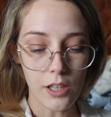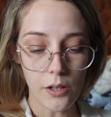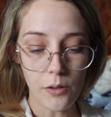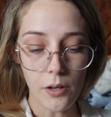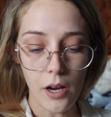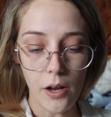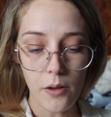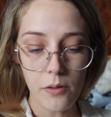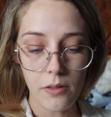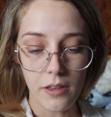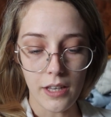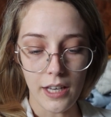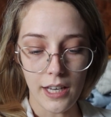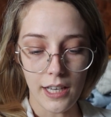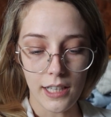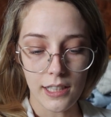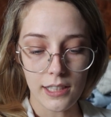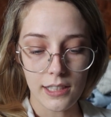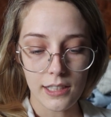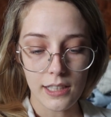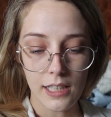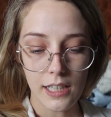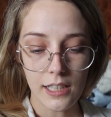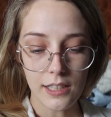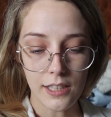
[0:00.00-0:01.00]
know
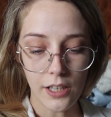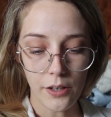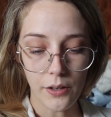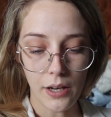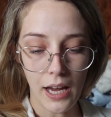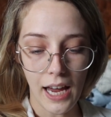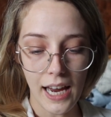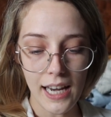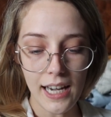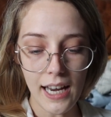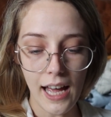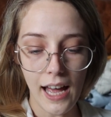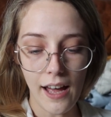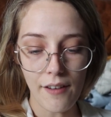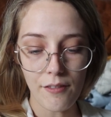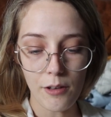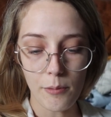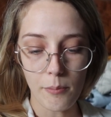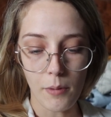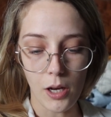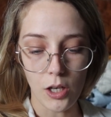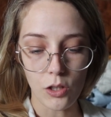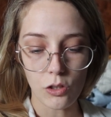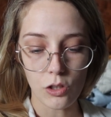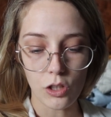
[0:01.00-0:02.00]
this, it's okay to have
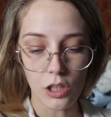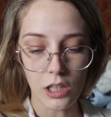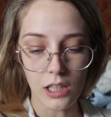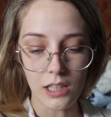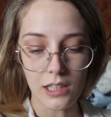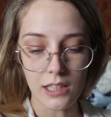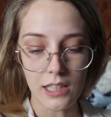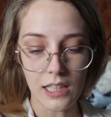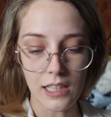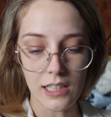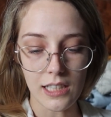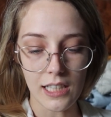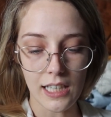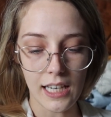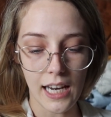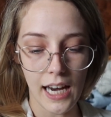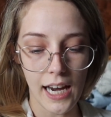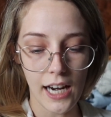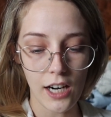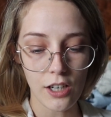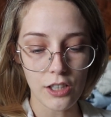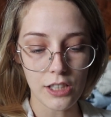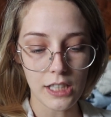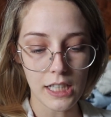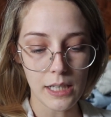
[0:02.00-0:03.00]
emotions and to
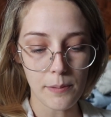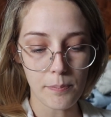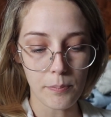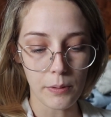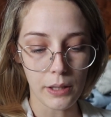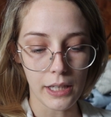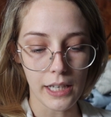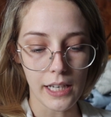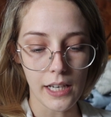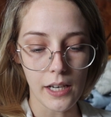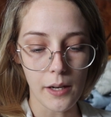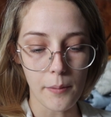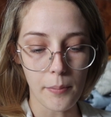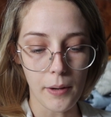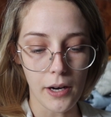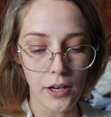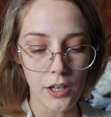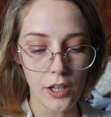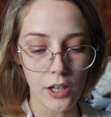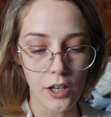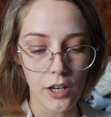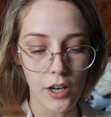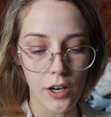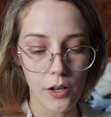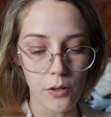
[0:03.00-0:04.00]
care deeply about
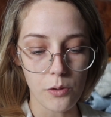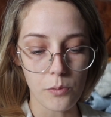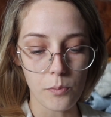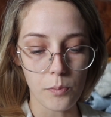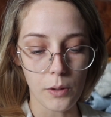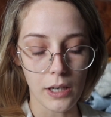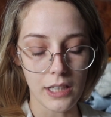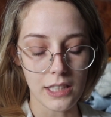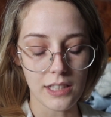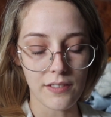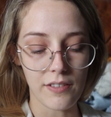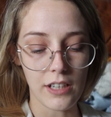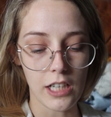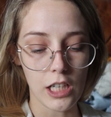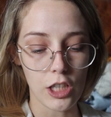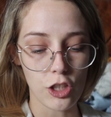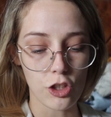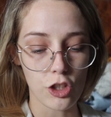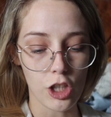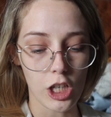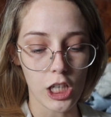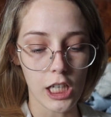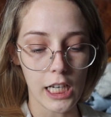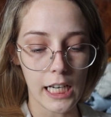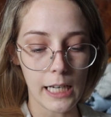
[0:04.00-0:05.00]
your own breastfeeding
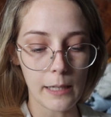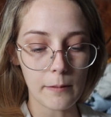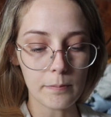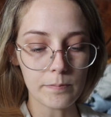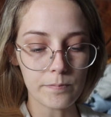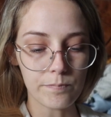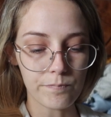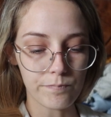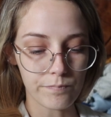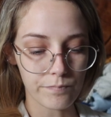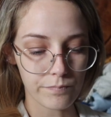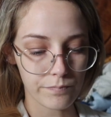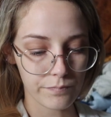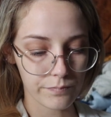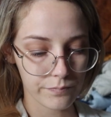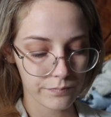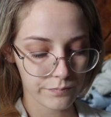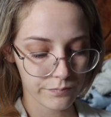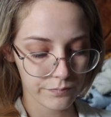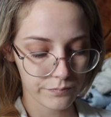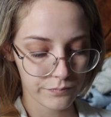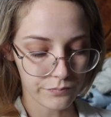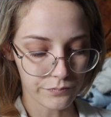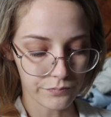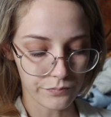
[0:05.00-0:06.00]
journey.
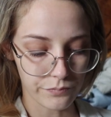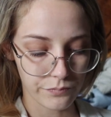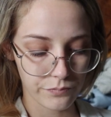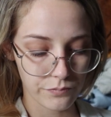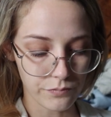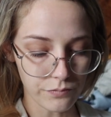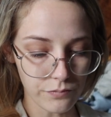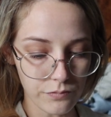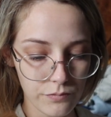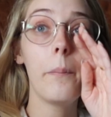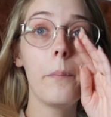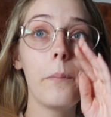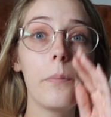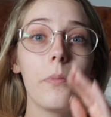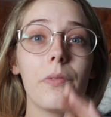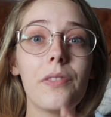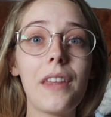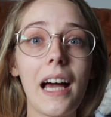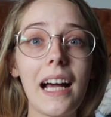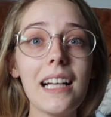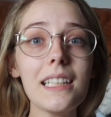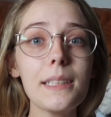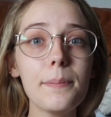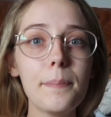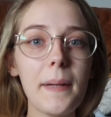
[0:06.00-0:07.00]

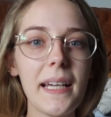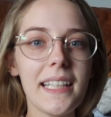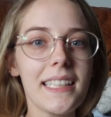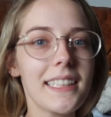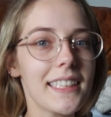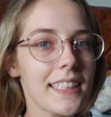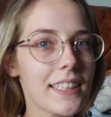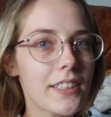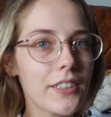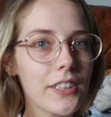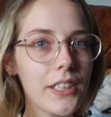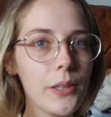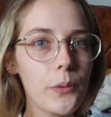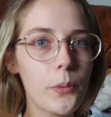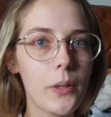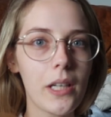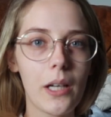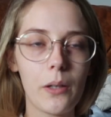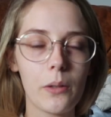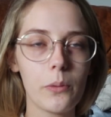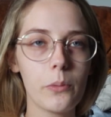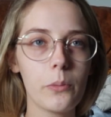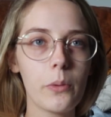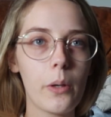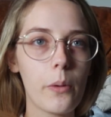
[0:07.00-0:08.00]
That's basically
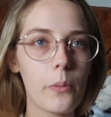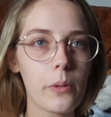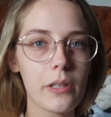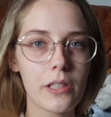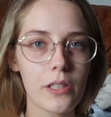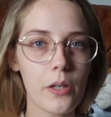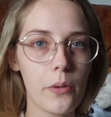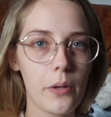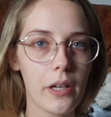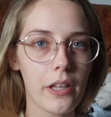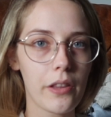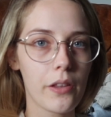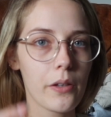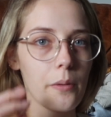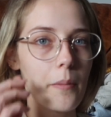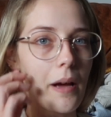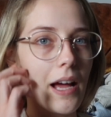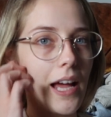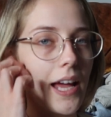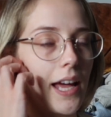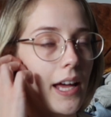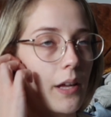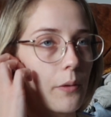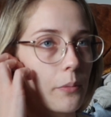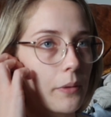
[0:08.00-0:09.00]
what was going through my
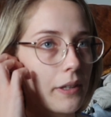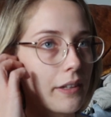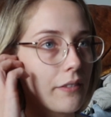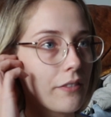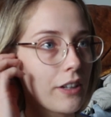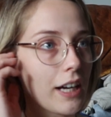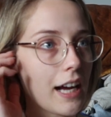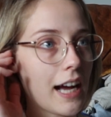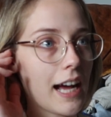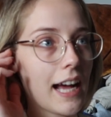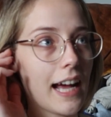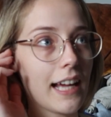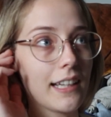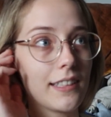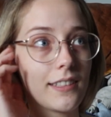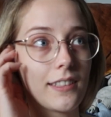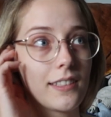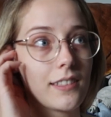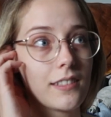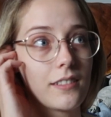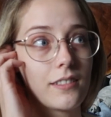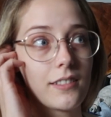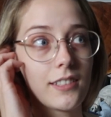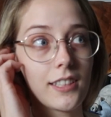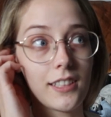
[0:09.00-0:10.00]
head whenever I had
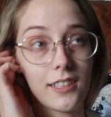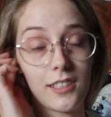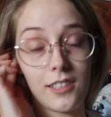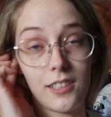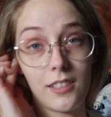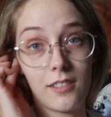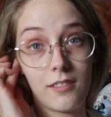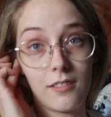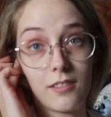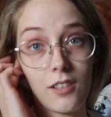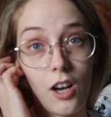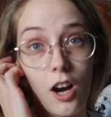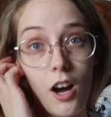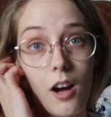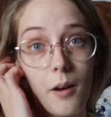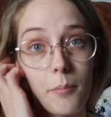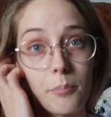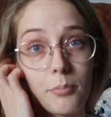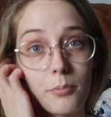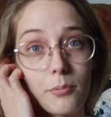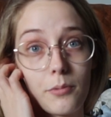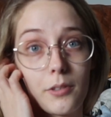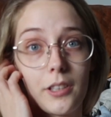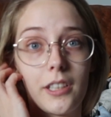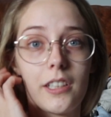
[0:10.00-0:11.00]
to
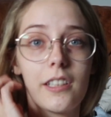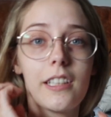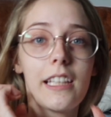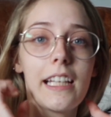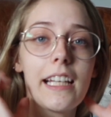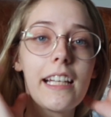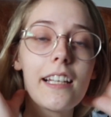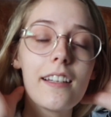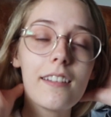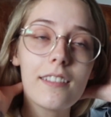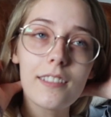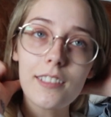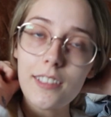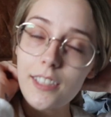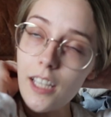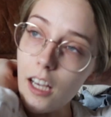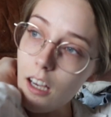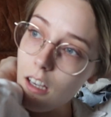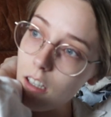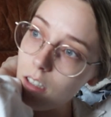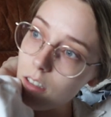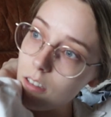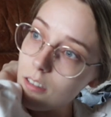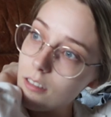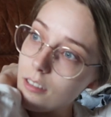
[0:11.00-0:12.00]
stop, really.
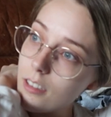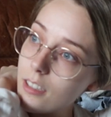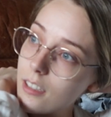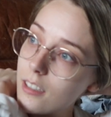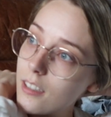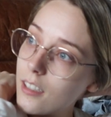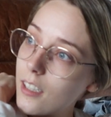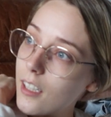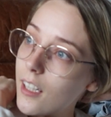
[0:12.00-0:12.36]
So